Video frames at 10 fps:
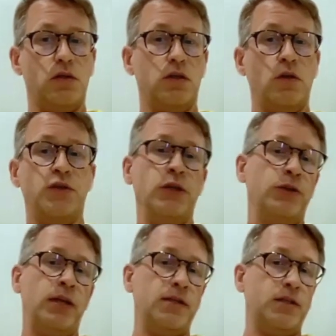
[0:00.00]
So it's
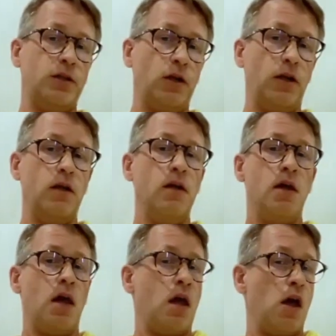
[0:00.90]
not necessarily
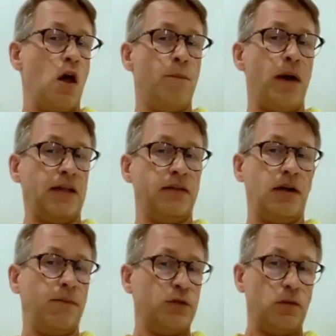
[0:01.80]
a bad
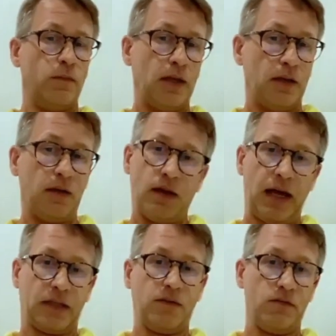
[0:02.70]
time to be in
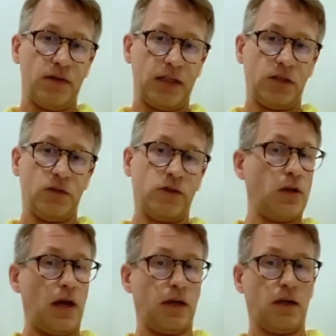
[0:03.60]
active investors
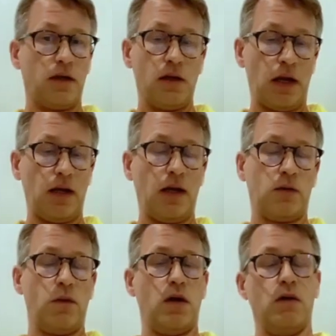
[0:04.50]

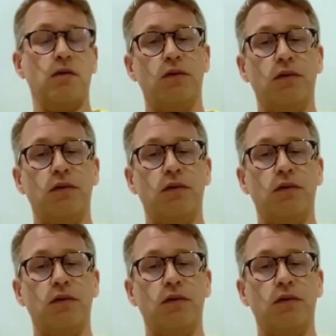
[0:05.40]
like we are.